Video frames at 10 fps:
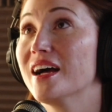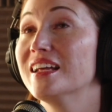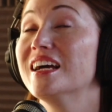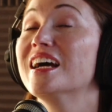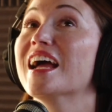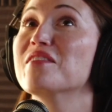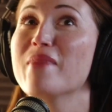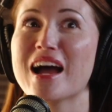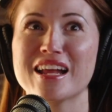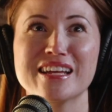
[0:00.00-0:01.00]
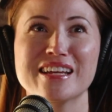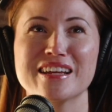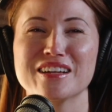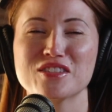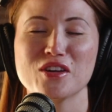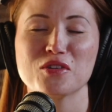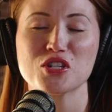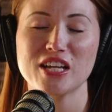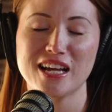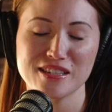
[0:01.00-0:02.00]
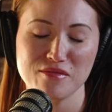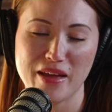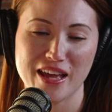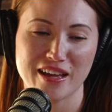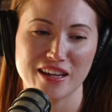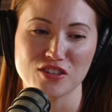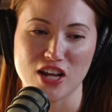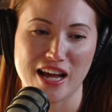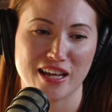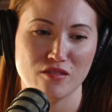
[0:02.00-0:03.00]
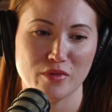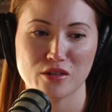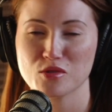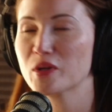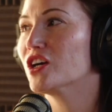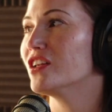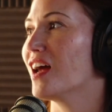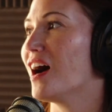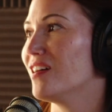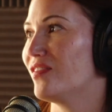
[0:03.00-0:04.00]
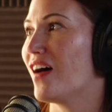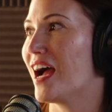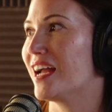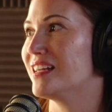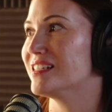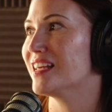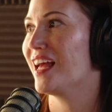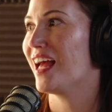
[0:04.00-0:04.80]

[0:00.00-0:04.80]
But Maddie, so she had to make a jacket because we could not find.